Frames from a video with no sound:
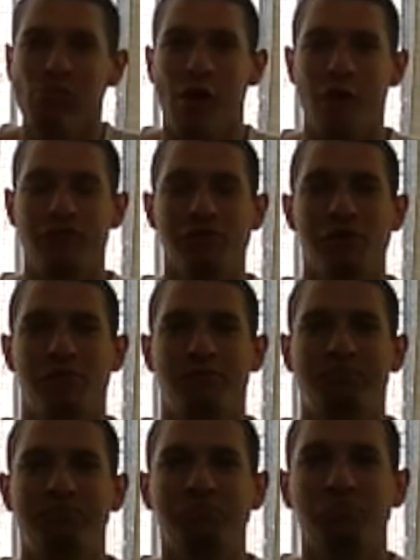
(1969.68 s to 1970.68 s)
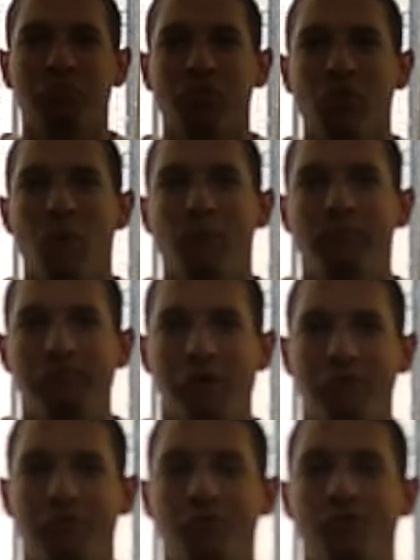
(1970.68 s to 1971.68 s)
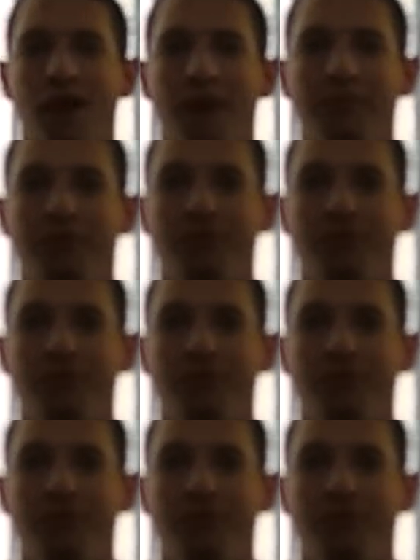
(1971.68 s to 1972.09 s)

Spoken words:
That's like, 2 times